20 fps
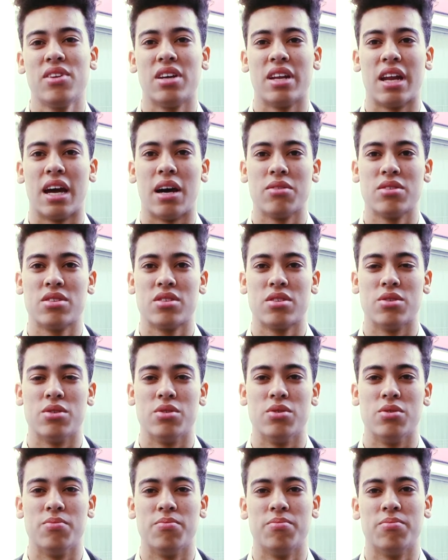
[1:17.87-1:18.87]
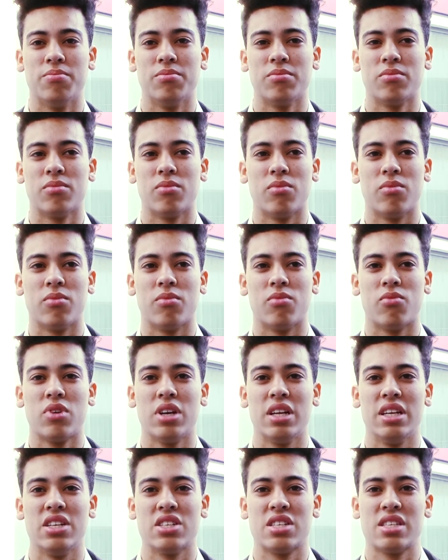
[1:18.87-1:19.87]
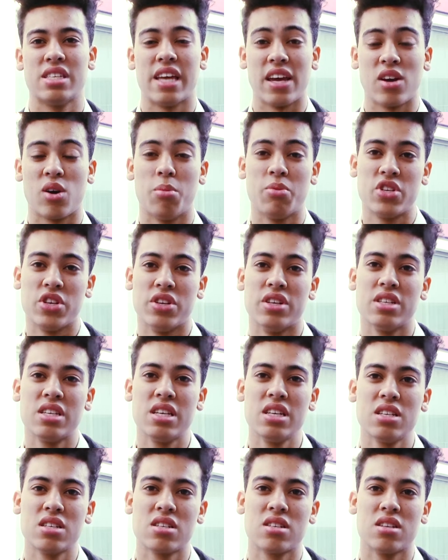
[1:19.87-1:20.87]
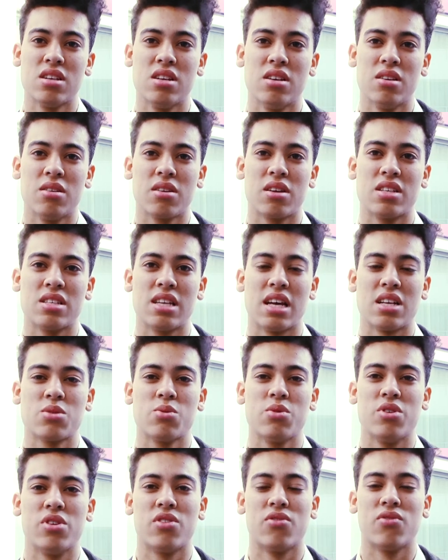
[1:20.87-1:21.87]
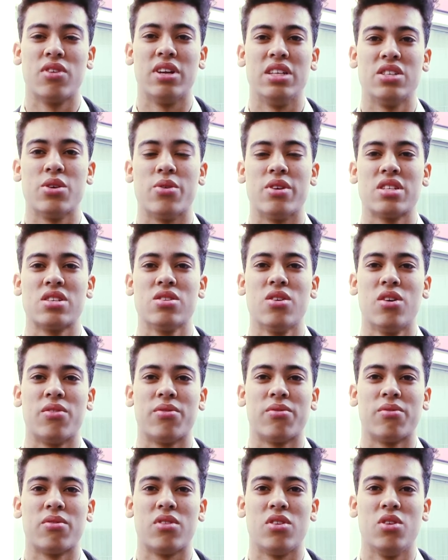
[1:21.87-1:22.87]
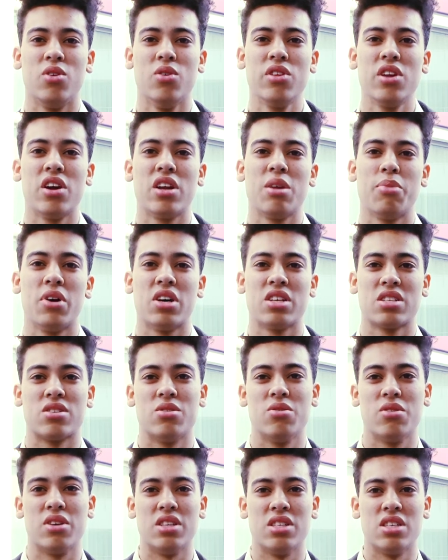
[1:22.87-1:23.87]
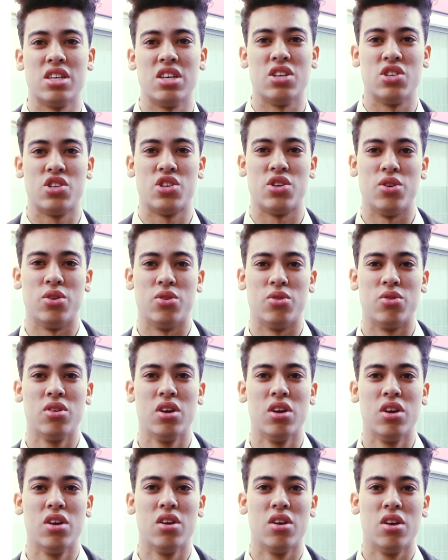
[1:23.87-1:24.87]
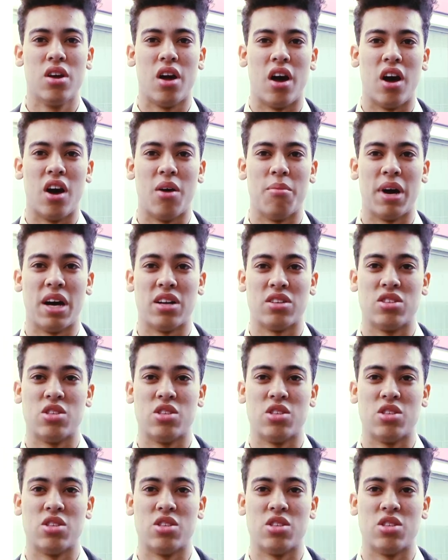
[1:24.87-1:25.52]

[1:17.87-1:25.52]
learned how to really just take opportunities, because that's all you can really do. It's not, you're the only person who can teach you how